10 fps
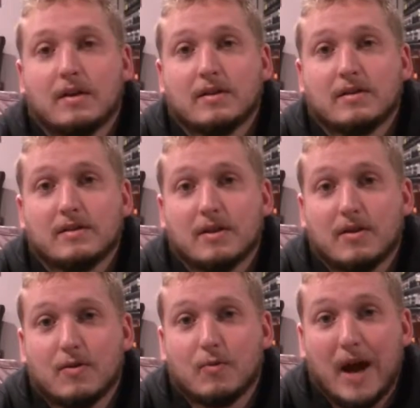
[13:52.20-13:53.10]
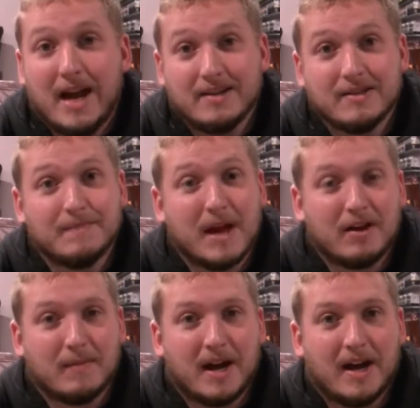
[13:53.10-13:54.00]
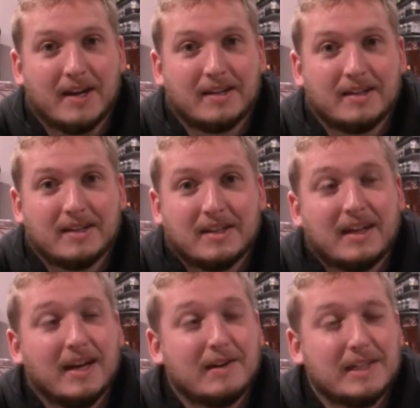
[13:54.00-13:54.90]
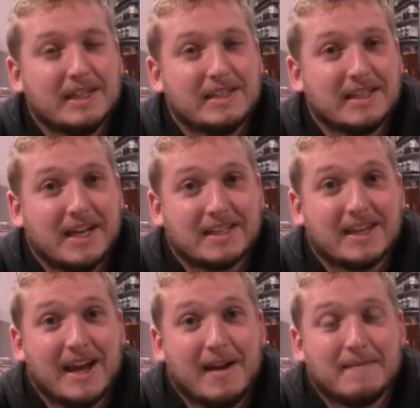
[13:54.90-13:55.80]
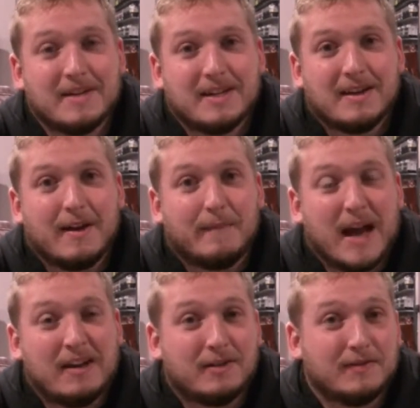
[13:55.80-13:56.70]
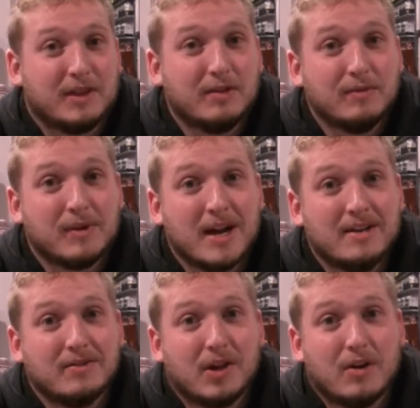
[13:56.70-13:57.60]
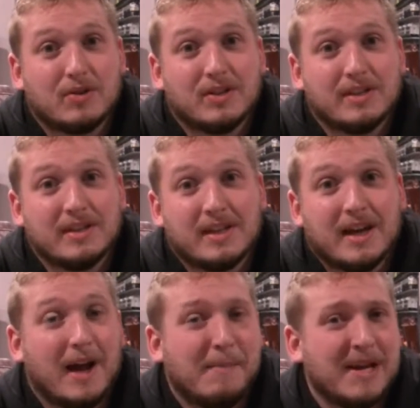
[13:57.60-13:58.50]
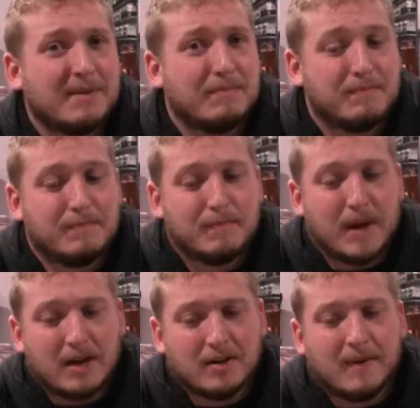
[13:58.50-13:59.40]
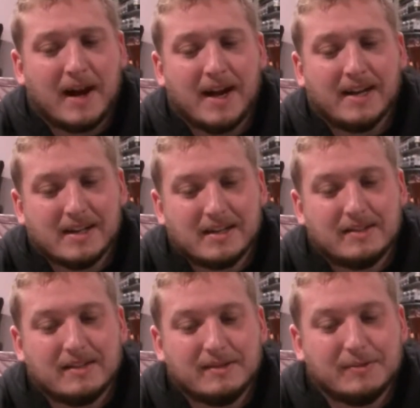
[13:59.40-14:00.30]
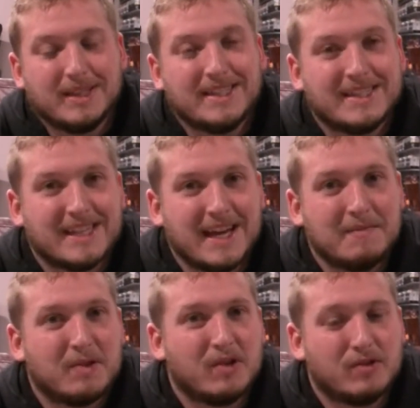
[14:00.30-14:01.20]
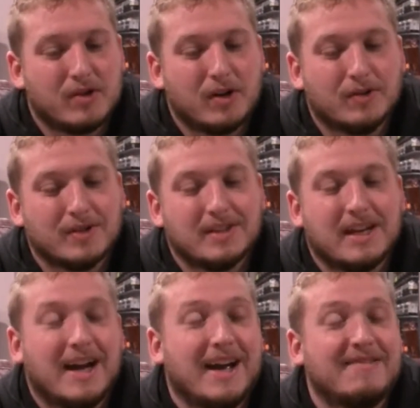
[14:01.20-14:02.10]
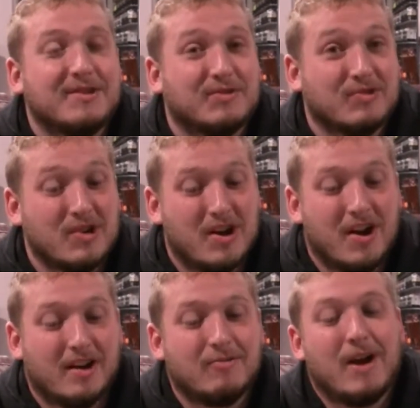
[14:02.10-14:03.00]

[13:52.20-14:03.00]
So Wagner Bellarmine, that is the next game. A battle of 2 brand new coaches. I picked Bellarmine to win this game close. I was wrong.